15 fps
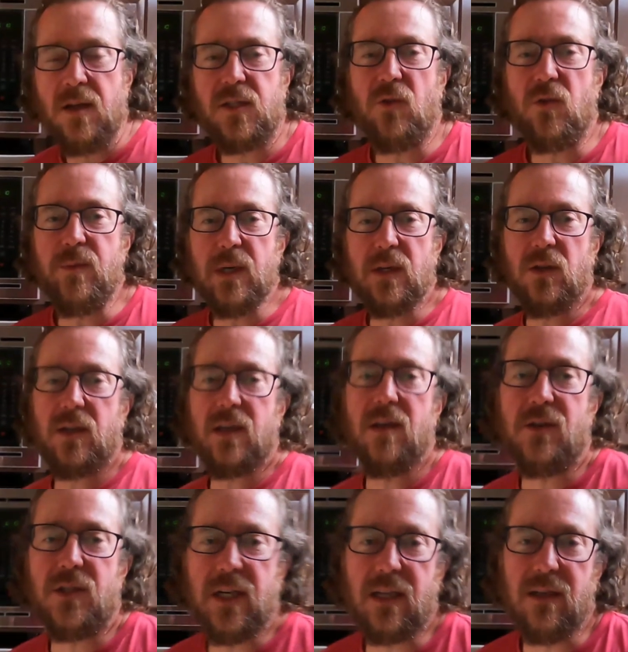So we've been cooking
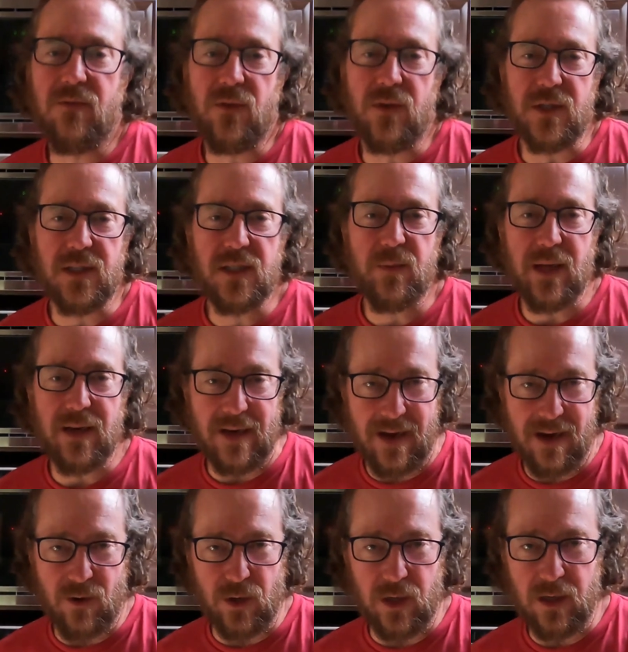our chicken for just about an
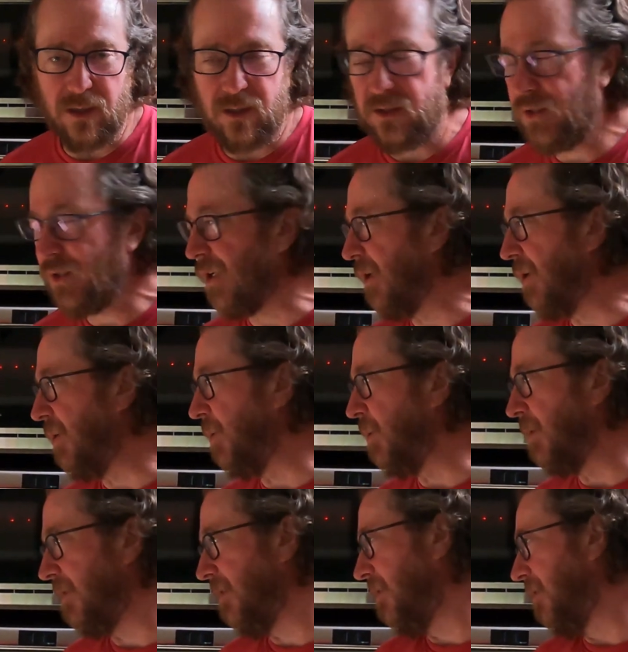hour. So
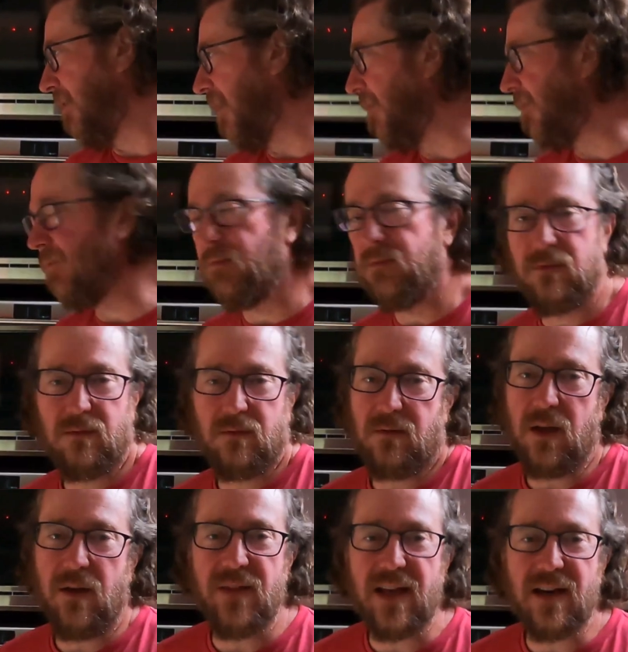
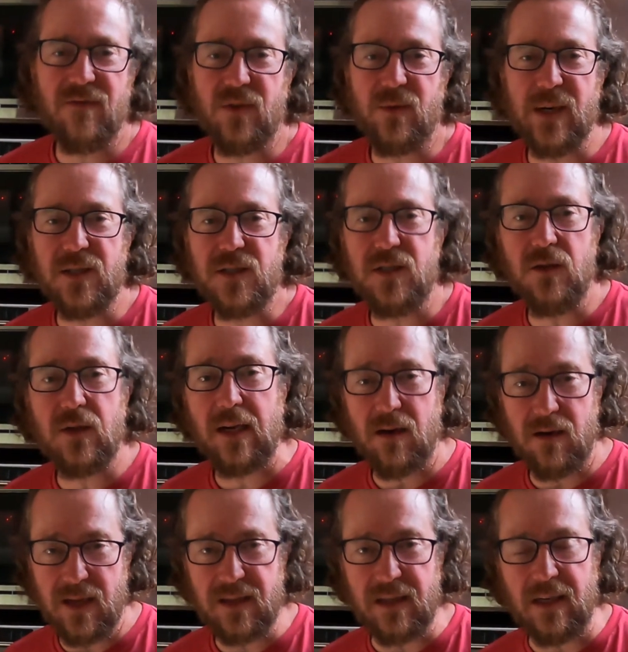of that information, you
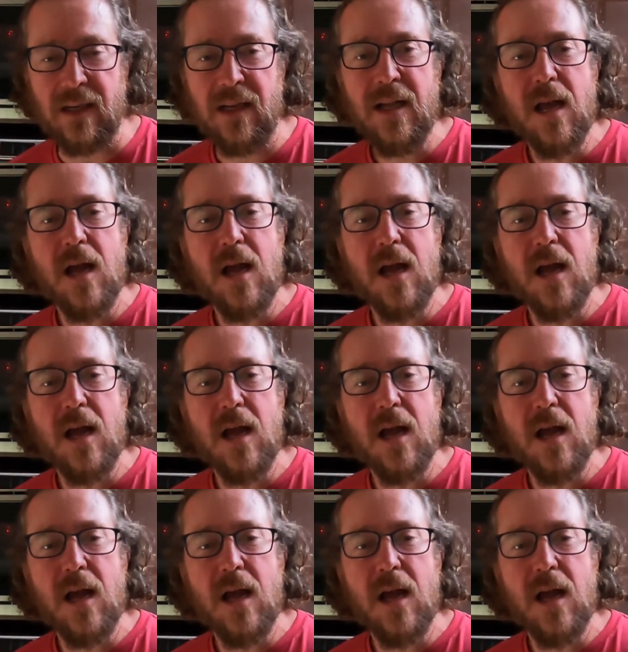care nothing.